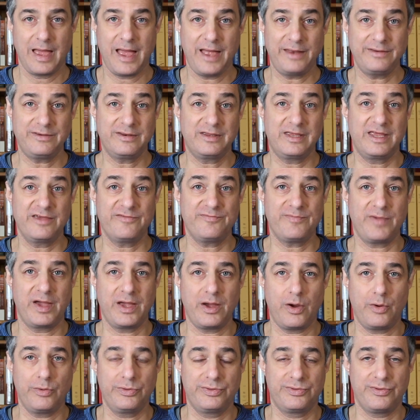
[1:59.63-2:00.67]
and to give
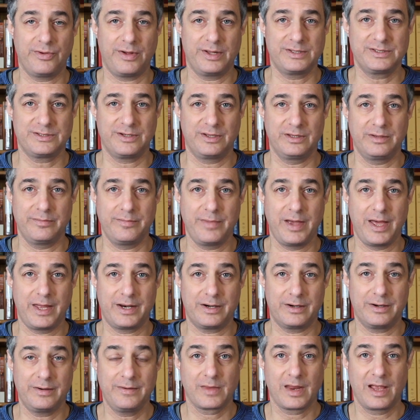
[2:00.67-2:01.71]
my own thoughts on the
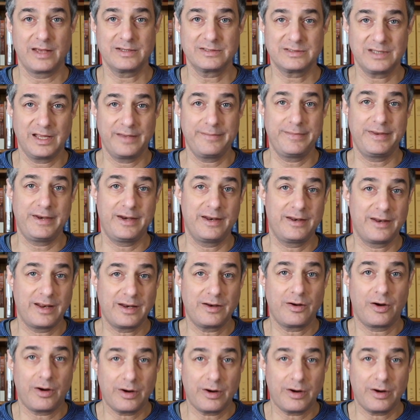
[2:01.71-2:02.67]
matter, as limited and